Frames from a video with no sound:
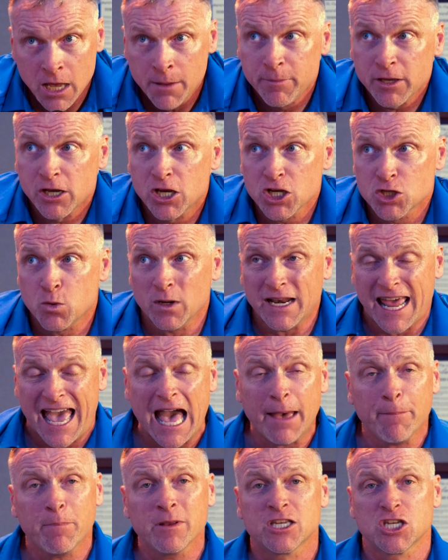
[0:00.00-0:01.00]
Because what
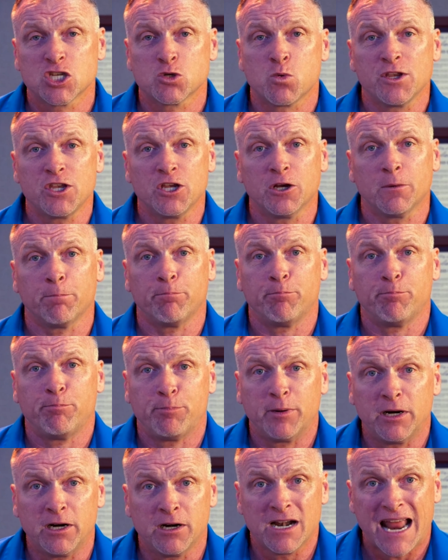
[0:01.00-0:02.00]
happens is when you're
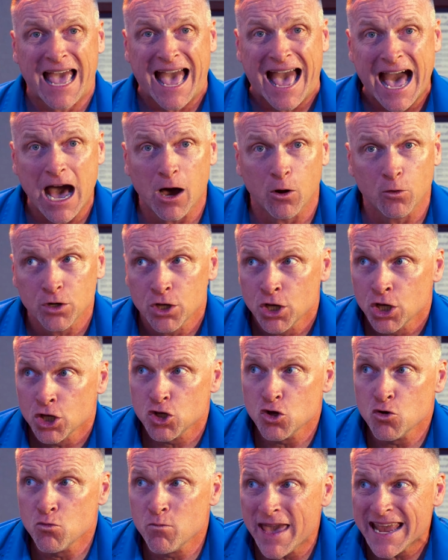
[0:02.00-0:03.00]
burnt out,
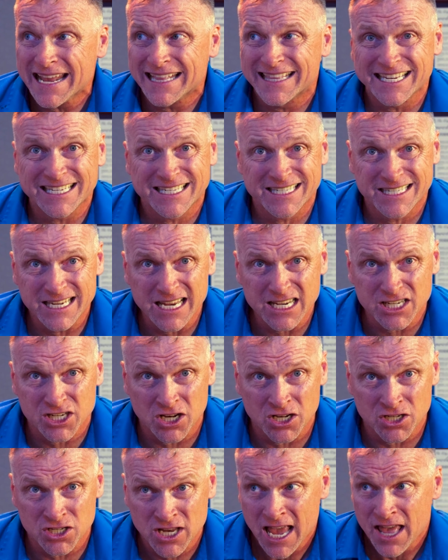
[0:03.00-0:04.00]
you make
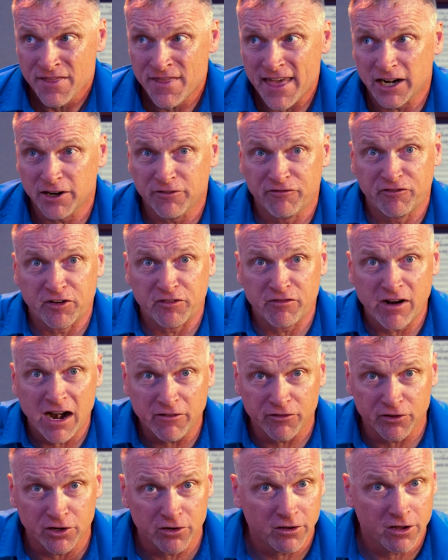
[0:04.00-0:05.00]
decisions that are
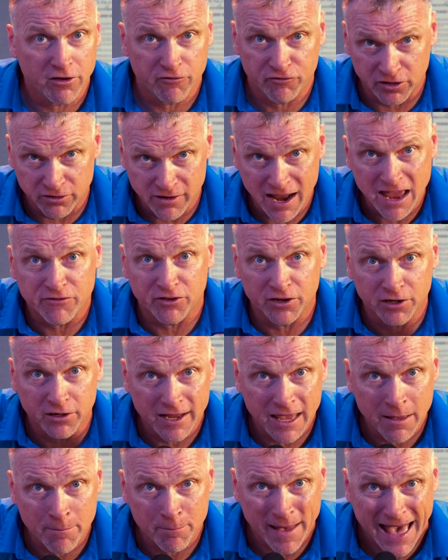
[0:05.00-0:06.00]
forever,
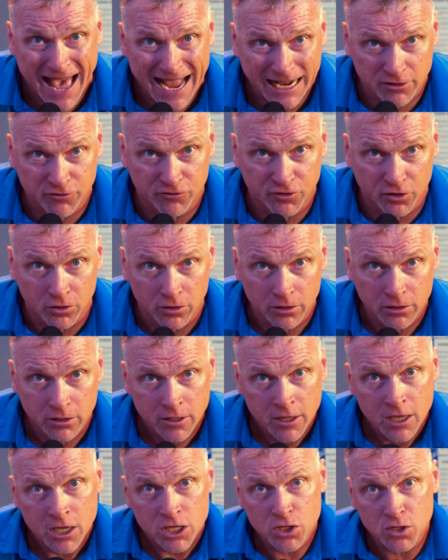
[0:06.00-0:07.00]
forever impactful.
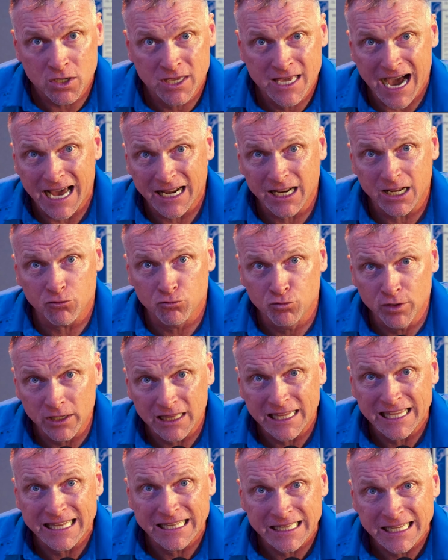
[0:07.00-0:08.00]
You gotta
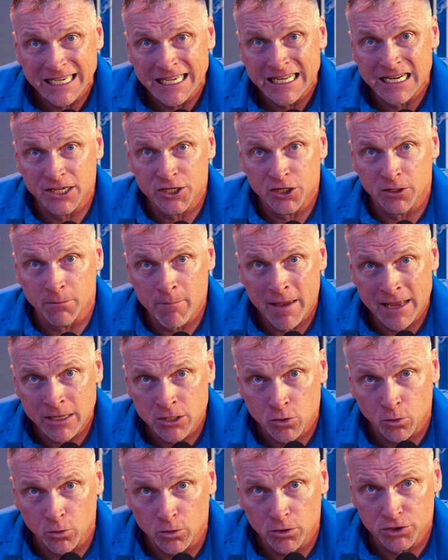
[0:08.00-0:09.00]
really lean on your
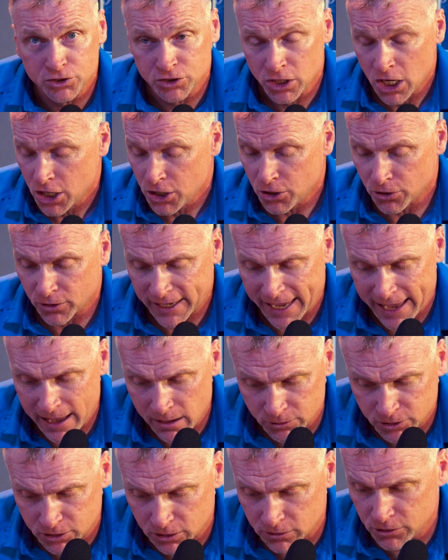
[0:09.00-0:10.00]
mentors, your
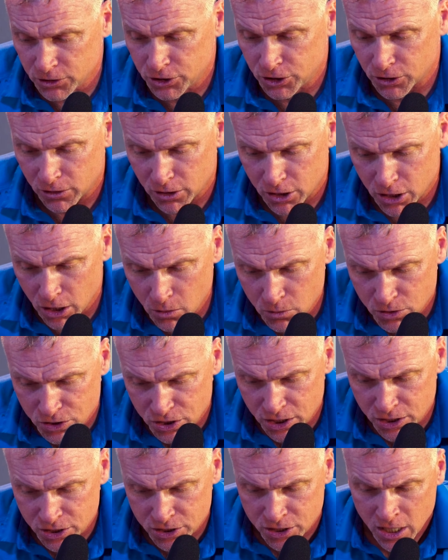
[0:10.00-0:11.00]
counselors, your
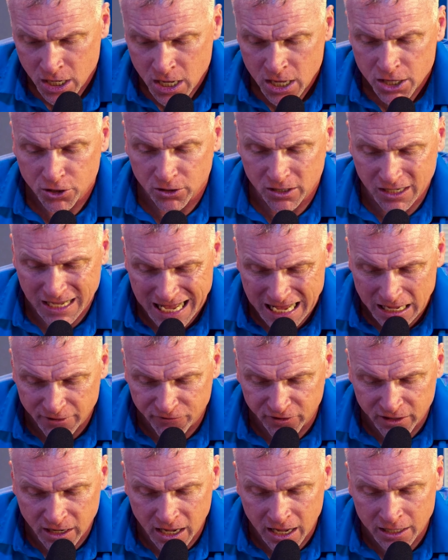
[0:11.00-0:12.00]
coaches, your
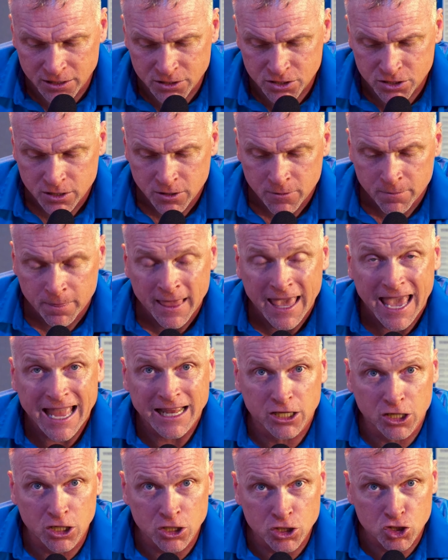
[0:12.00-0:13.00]
confidants
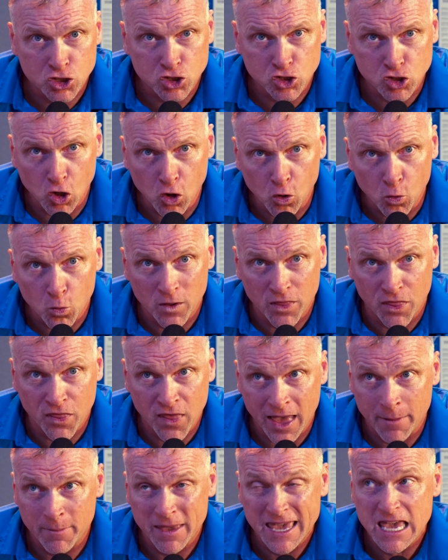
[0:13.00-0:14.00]
and consult with
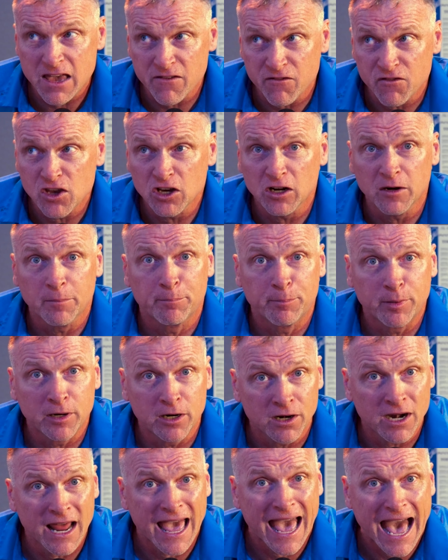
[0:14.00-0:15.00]
them if you're
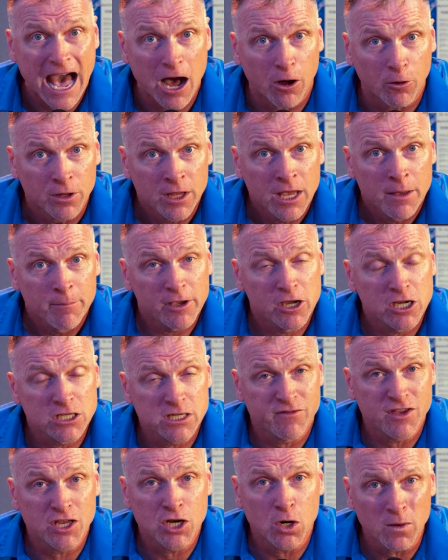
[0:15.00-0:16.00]
burnt out.
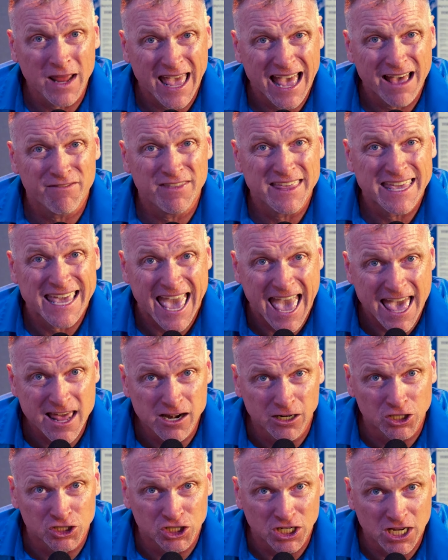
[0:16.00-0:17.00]
Because if you don't have the
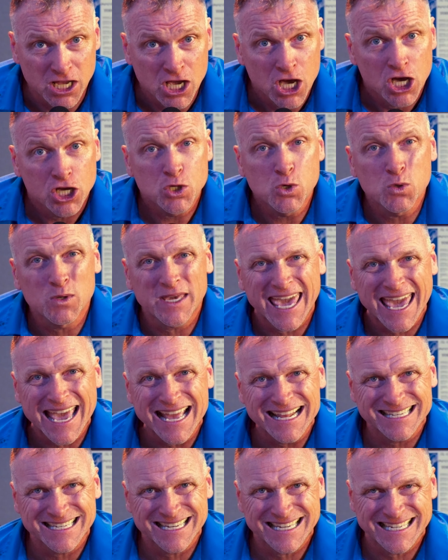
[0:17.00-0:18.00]
energy, you
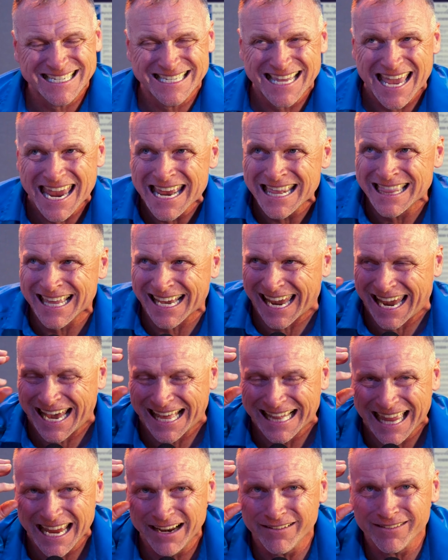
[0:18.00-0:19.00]
can't sustain the
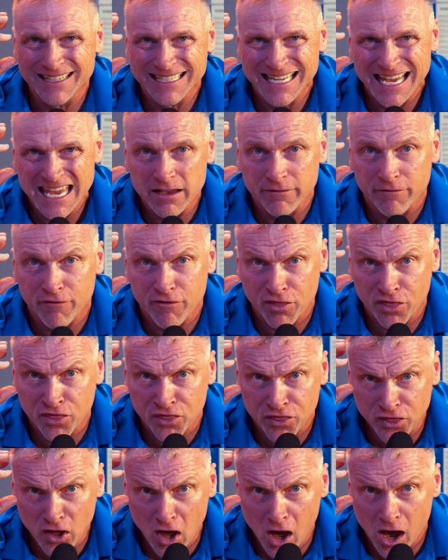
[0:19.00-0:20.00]
clarity of
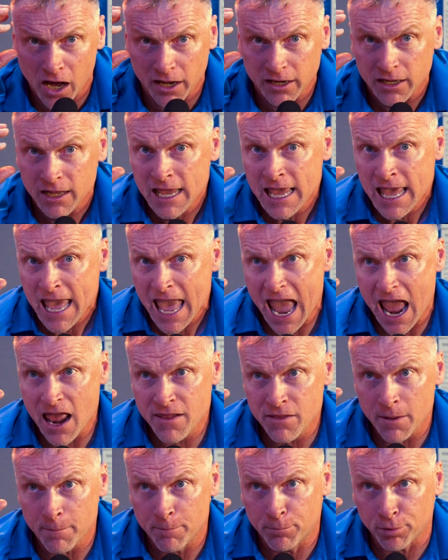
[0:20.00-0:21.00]
thought
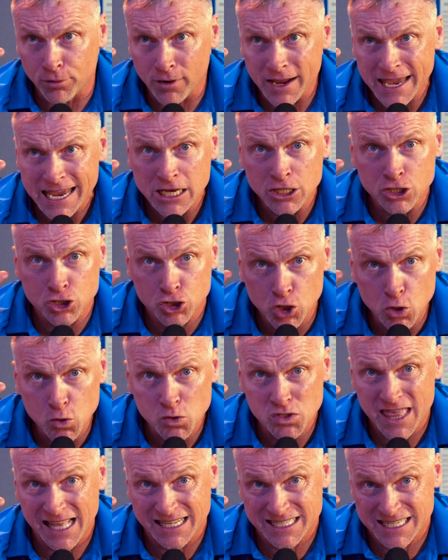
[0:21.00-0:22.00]
and the brain
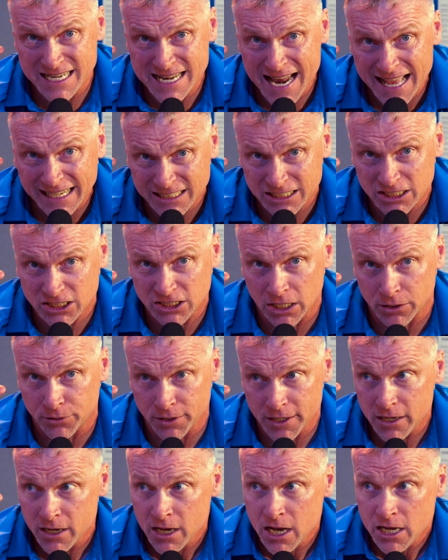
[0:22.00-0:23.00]
juice that's
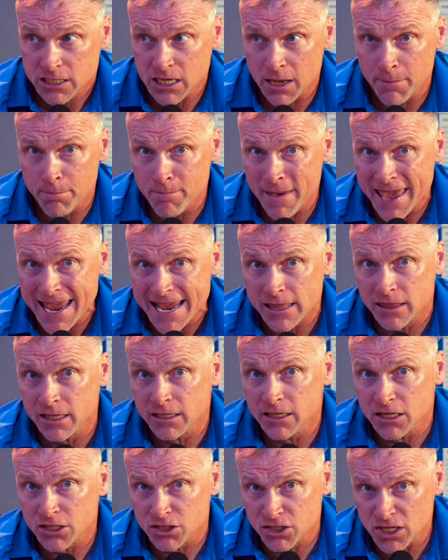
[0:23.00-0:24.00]
necessary to make
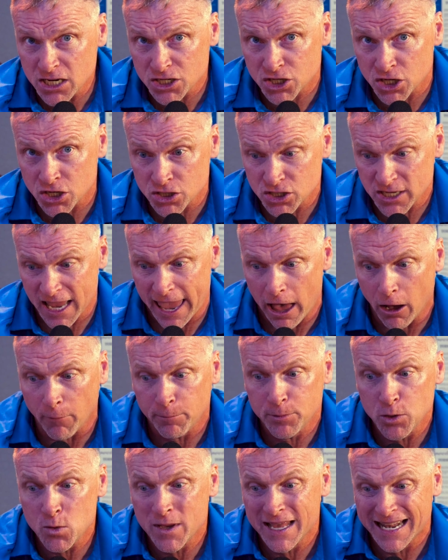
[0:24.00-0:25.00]
the decisions to
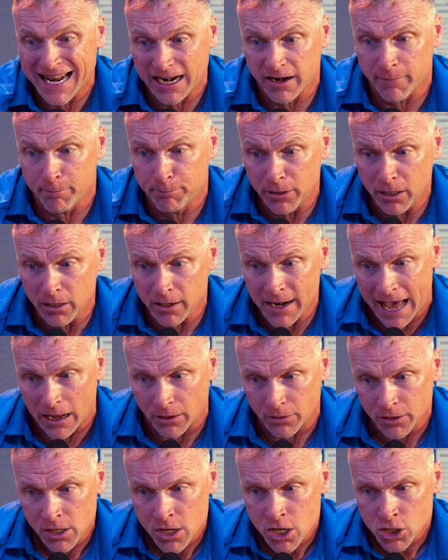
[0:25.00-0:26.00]
help you get out of
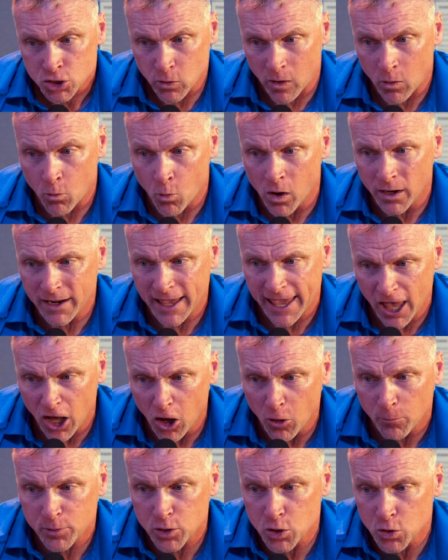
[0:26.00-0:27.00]
burnout. So I want to
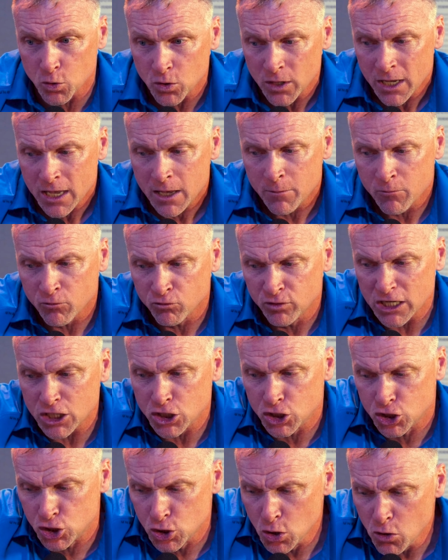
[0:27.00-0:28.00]
help you
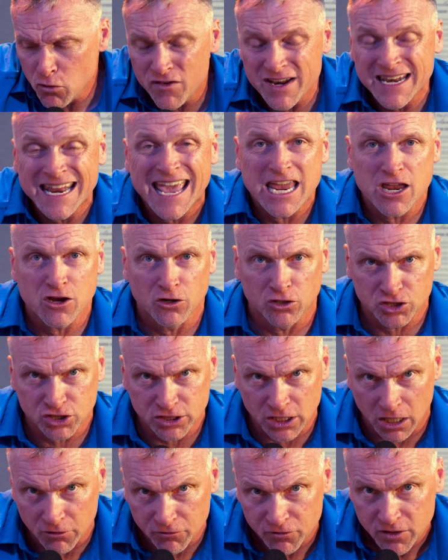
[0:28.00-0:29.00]
rejuvenate
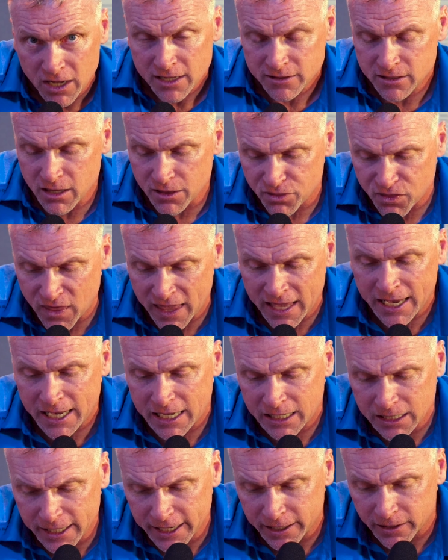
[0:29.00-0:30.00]
yourself to think
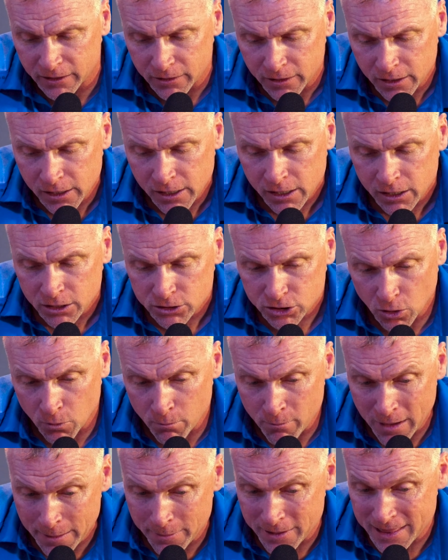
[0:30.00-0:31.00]
clear.
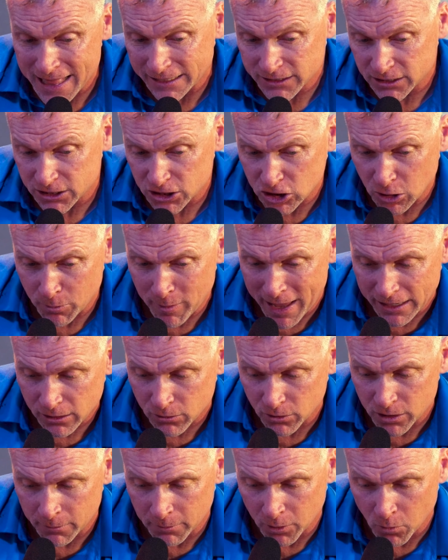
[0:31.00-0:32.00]
So maybe that's the
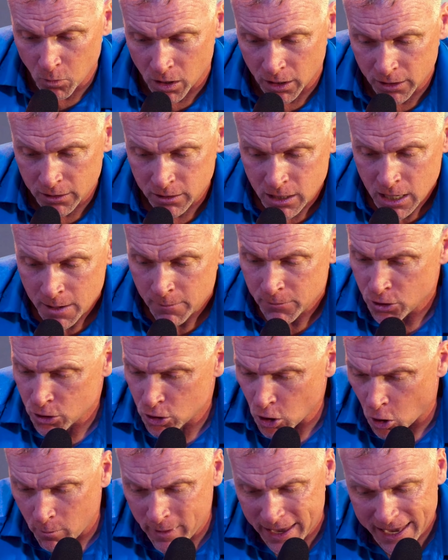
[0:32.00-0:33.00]
sabbatical number one.
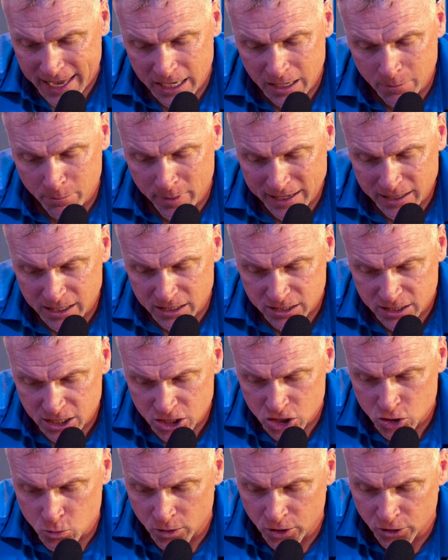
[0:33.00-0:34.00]
Don't make any big
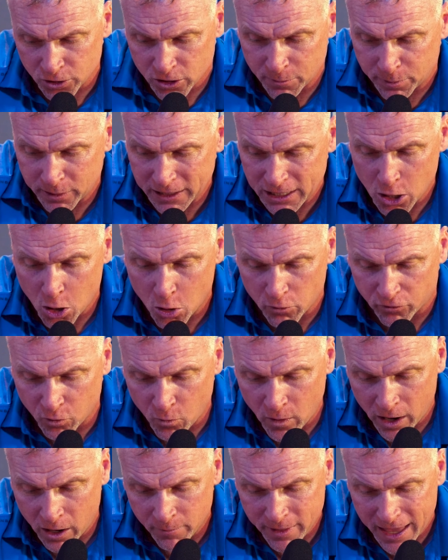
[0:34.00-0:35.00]
decisions when you're complete
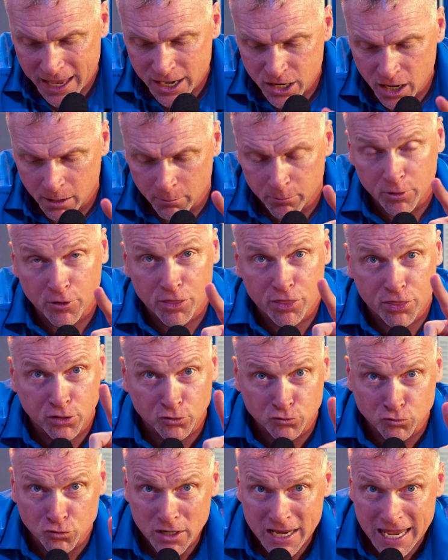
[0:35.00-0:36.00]
overwhelmed. And number
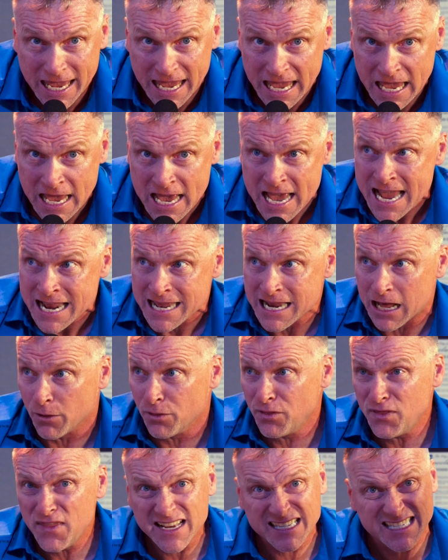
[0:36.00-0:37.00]
three,
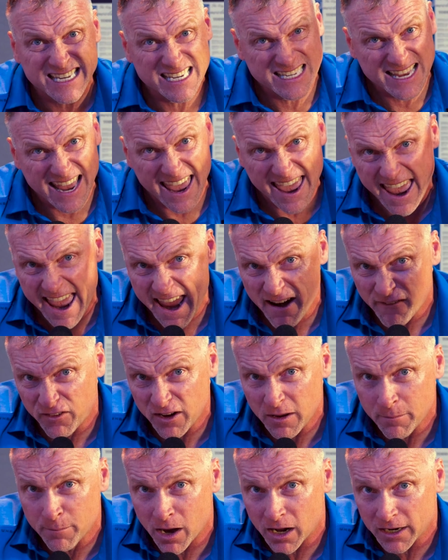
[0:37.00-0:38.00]
now this is
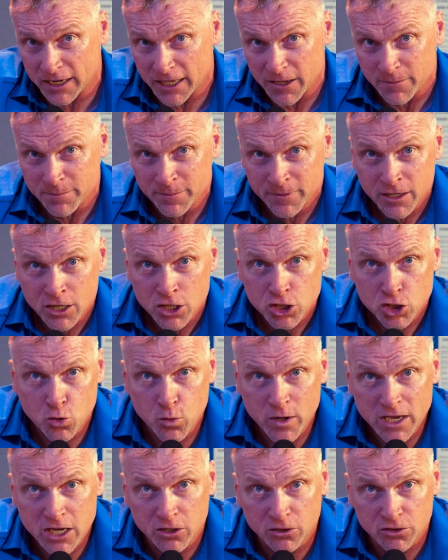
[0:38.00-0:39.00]
everybody
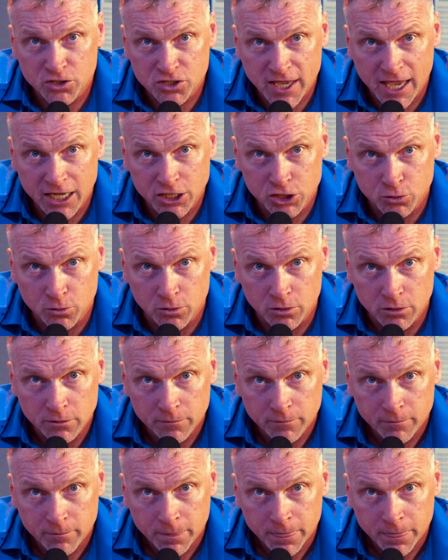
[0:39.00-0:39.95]
tweak your schedule